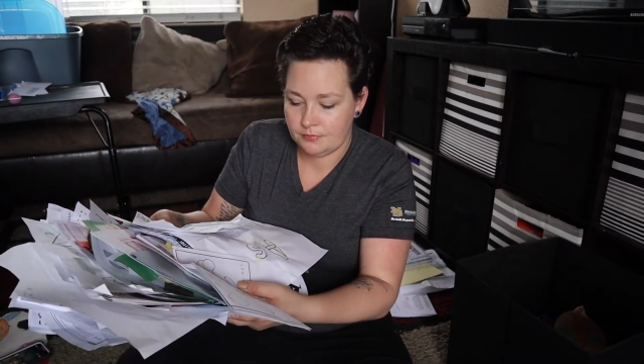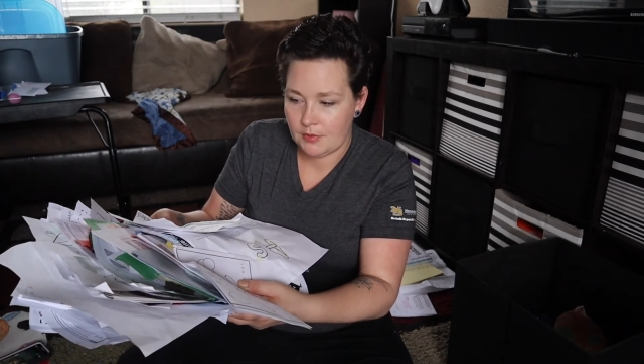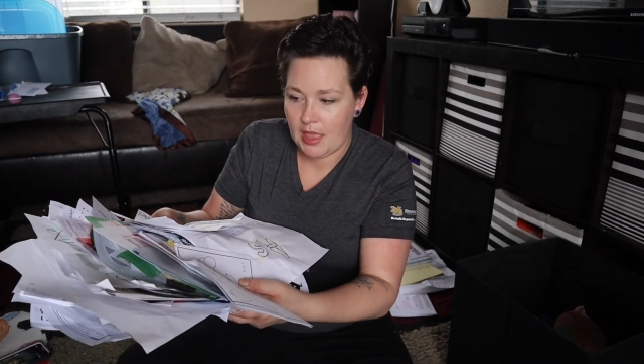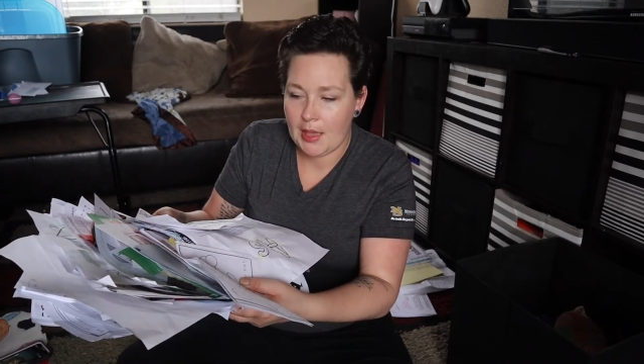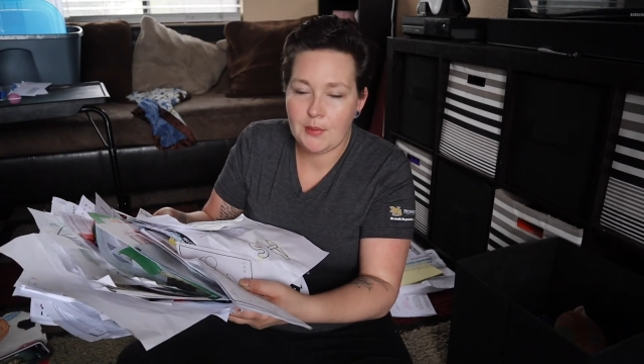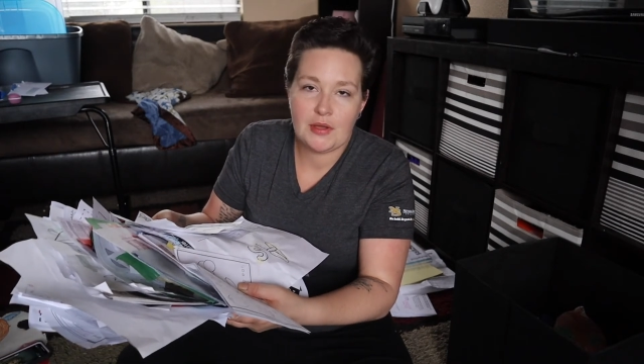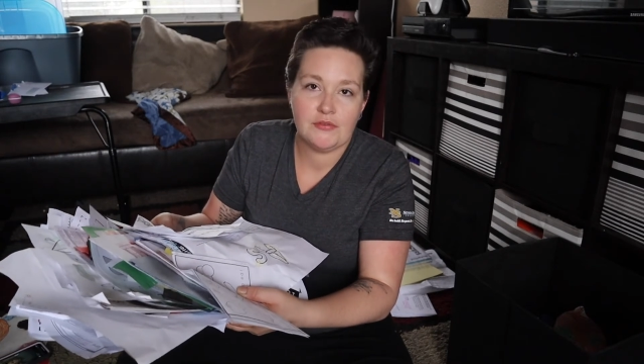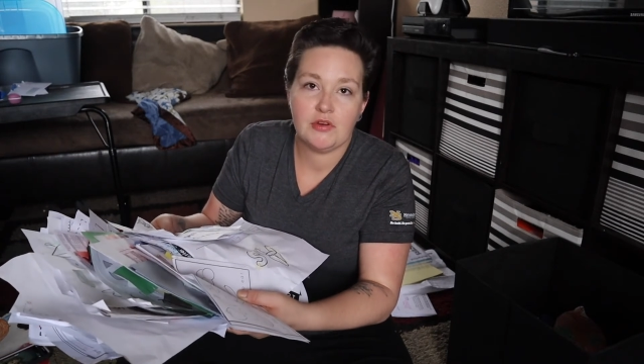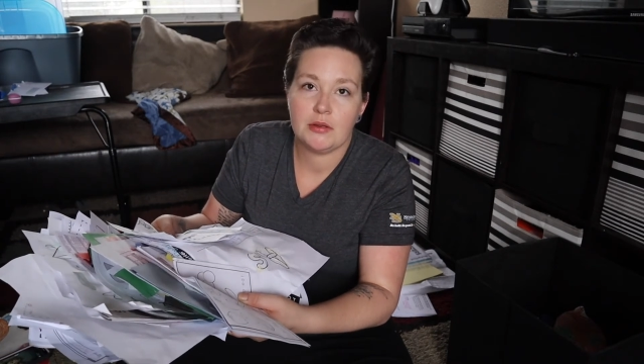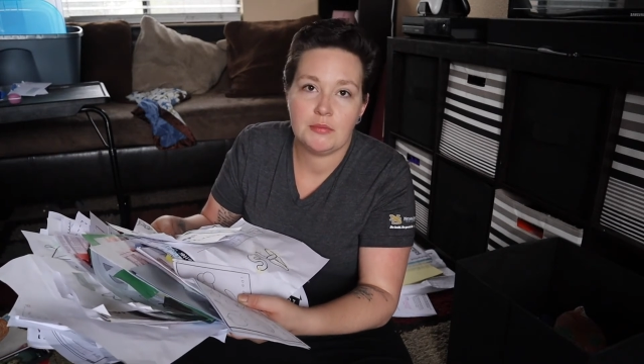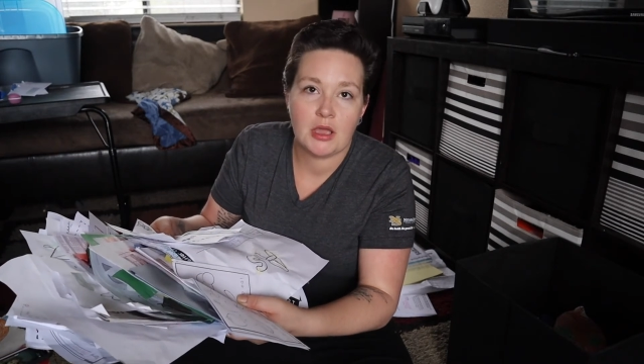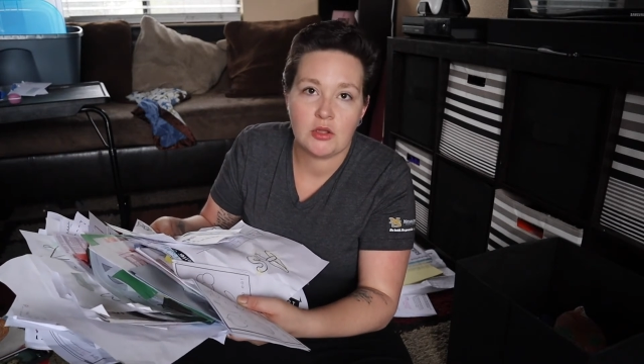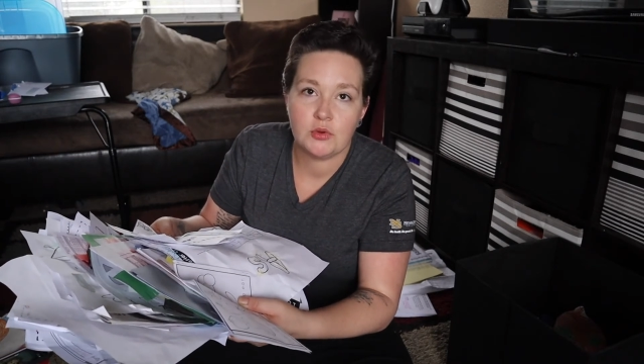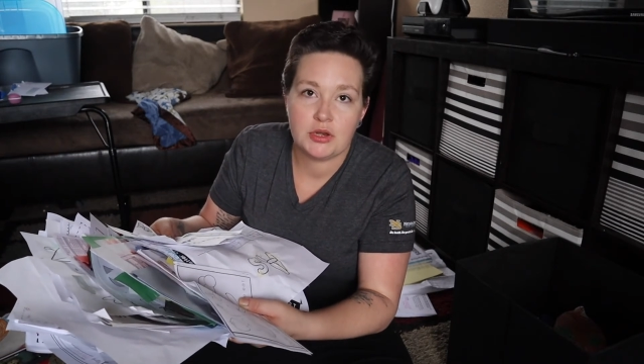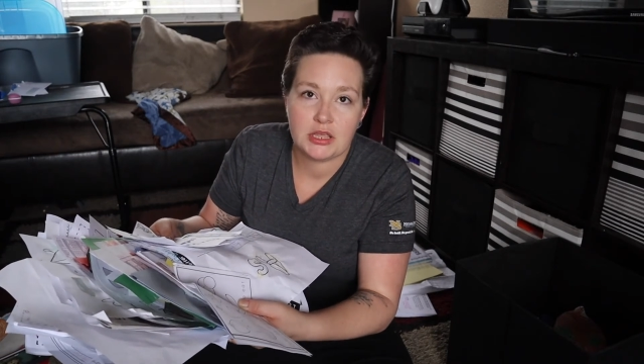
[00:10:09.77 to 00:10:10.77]
However, I'm
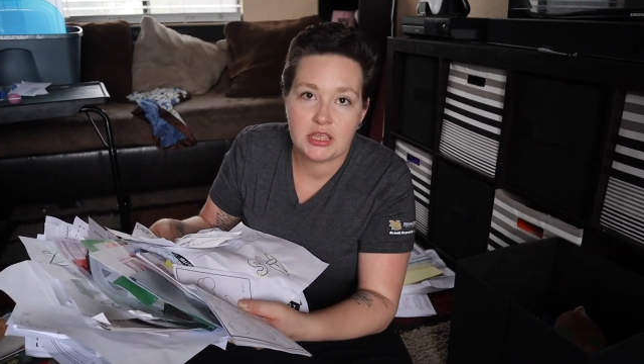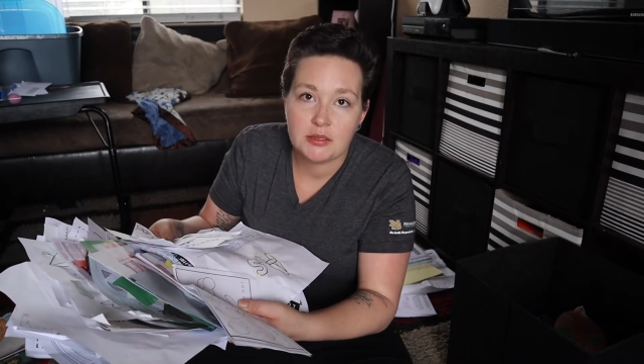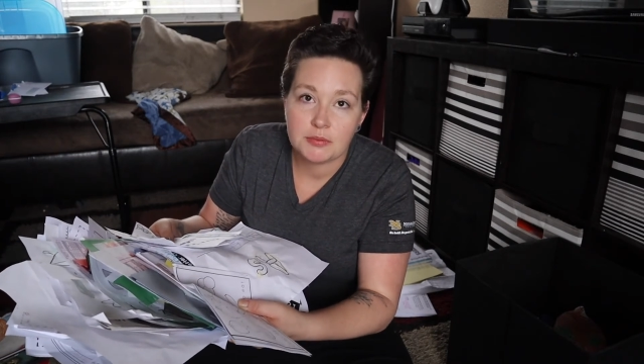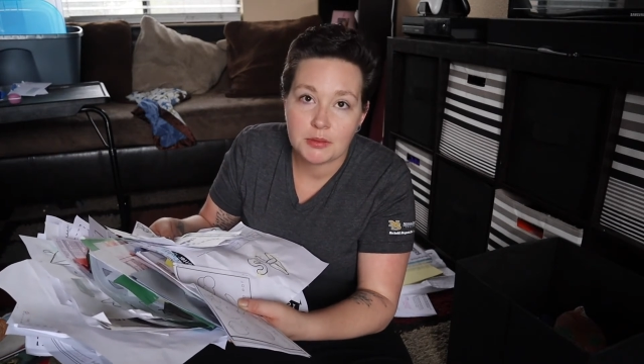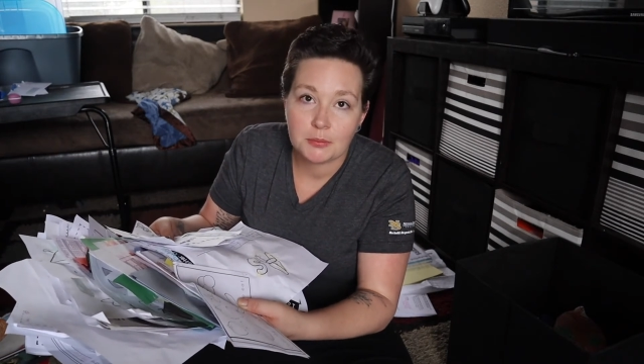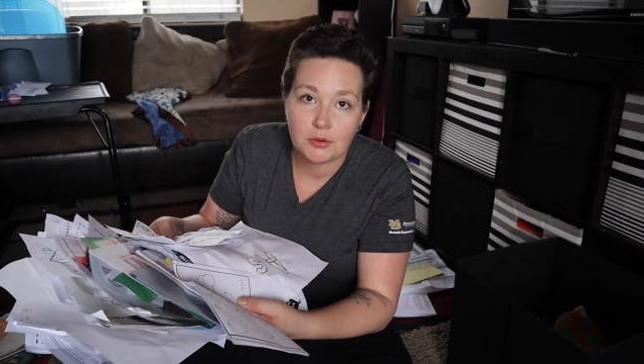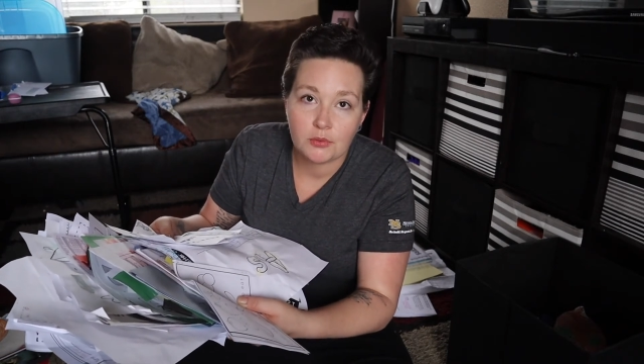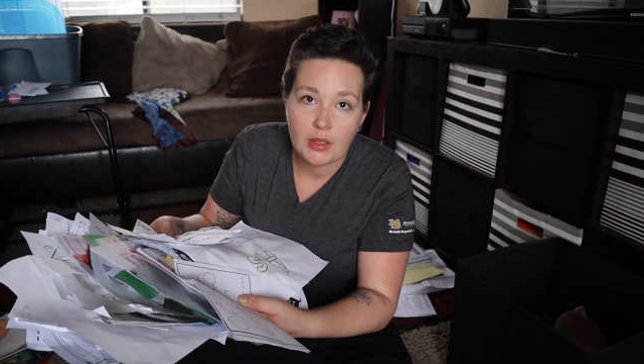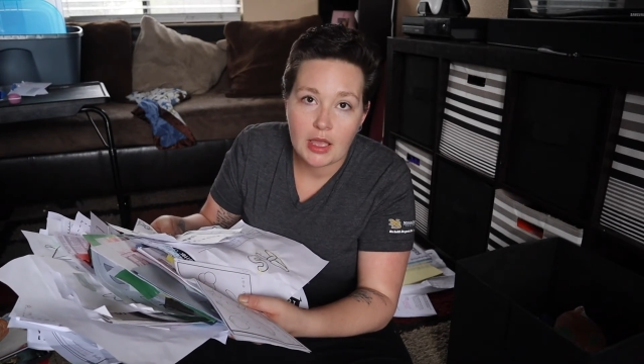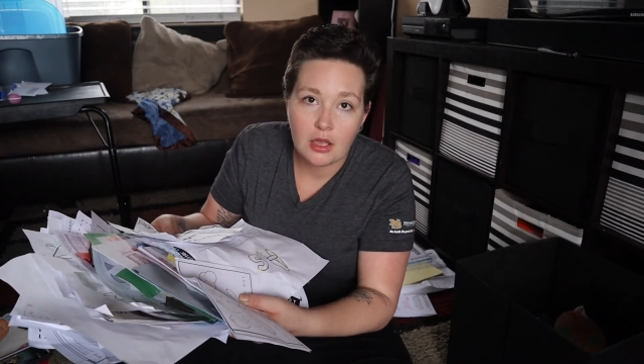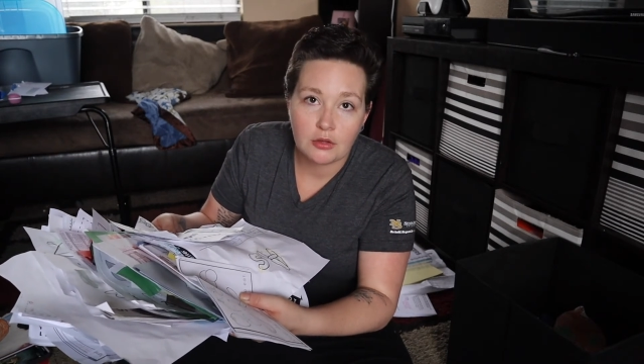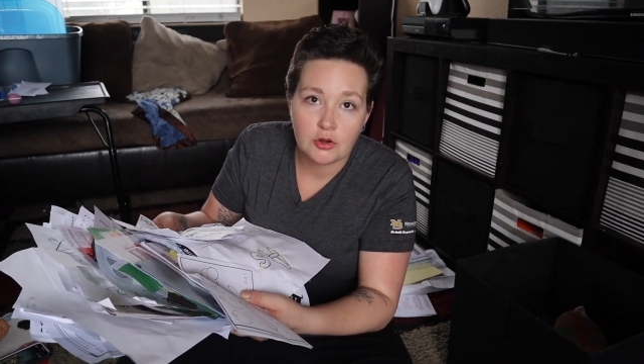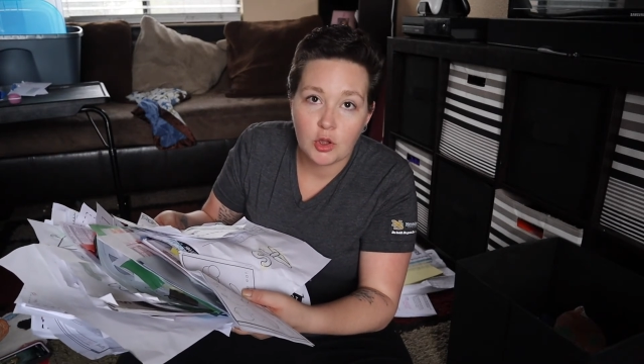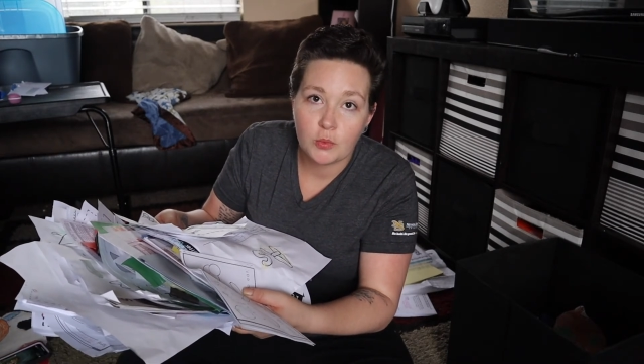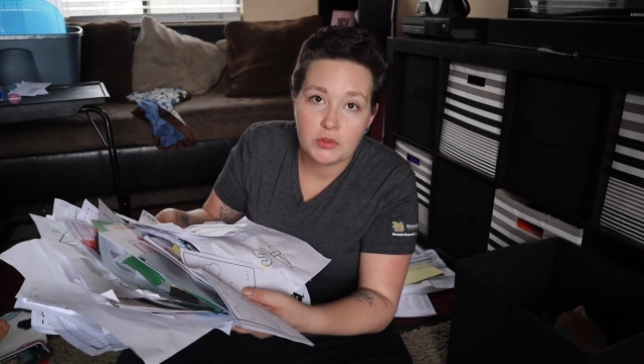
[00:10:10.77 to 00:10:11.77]
not going to keep them
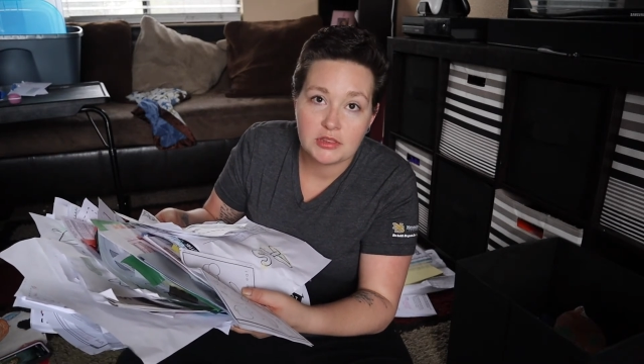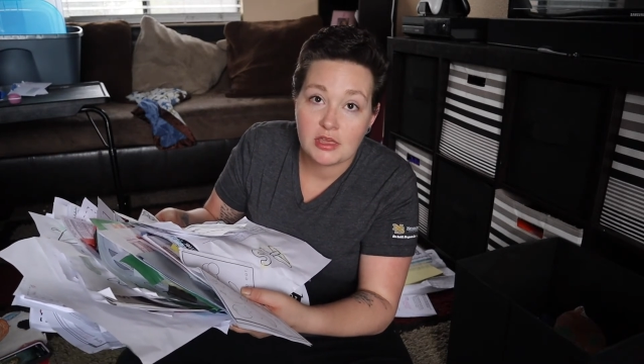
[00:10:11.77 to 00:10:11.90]
around hoping